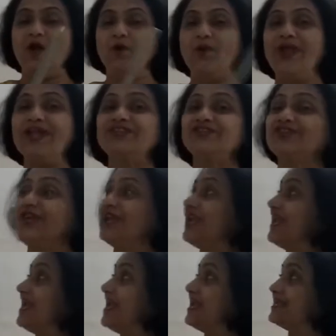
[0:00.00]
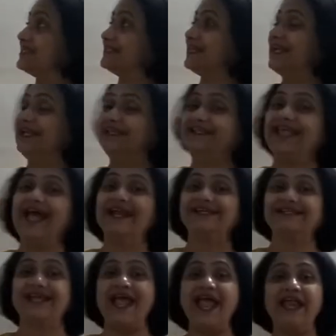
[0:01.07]
Which is
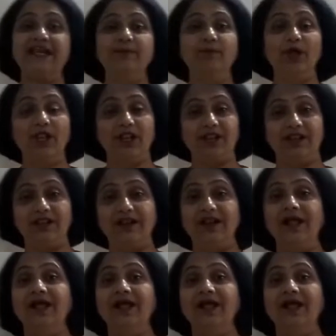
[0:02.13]
that animal?